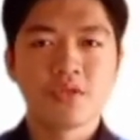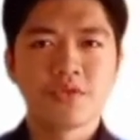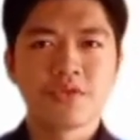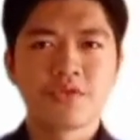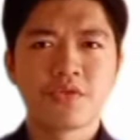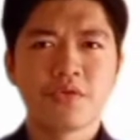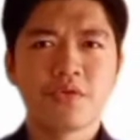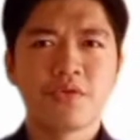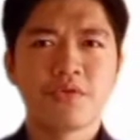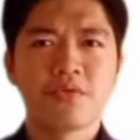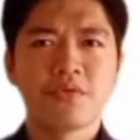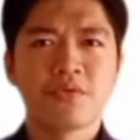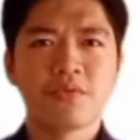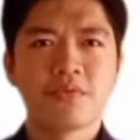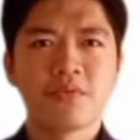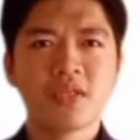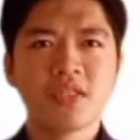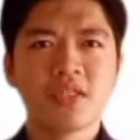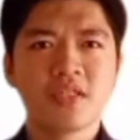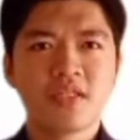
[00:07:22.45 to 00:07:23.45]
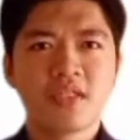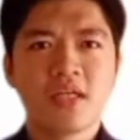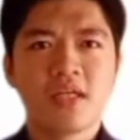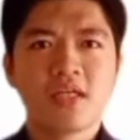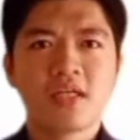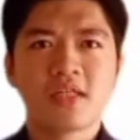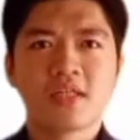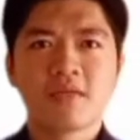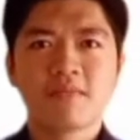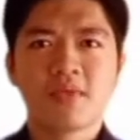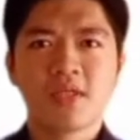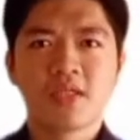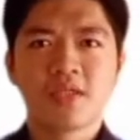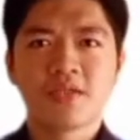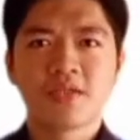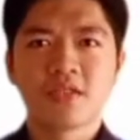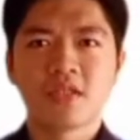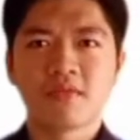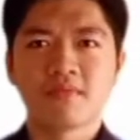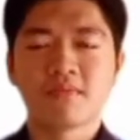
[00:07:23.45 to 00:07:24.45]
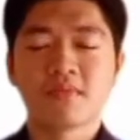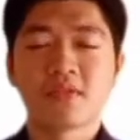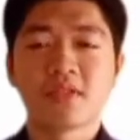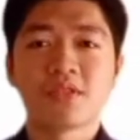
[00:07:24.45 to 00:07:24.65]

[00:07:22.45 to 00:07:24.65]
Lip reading: So what is delegative leadership?